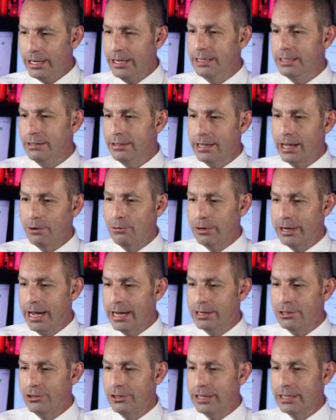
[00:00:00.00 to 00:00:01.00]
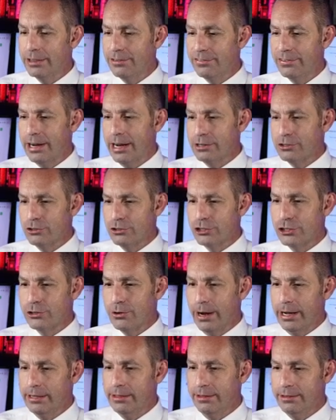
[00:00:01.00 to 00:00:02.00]
at the financial
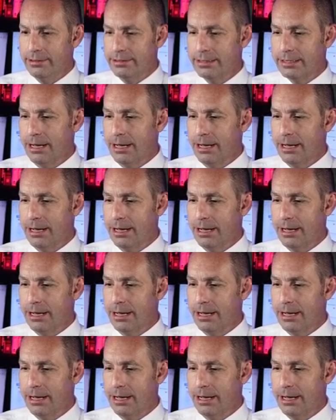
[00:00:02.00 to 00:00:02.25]
strength of this